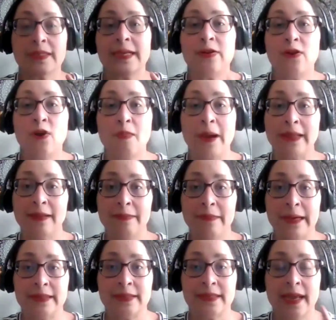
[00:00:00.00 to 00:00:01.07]
I know my
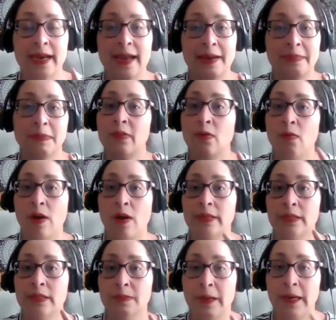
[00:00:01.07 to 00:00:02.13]
limits and I'd be the one
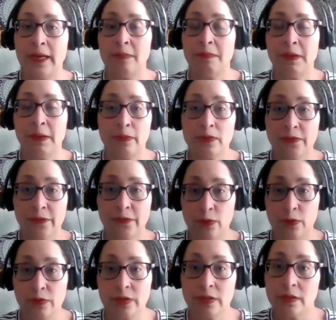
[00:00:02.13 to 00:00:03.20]
spitting in people's
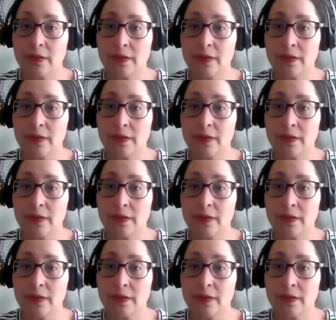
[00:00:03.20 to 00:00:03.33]
food.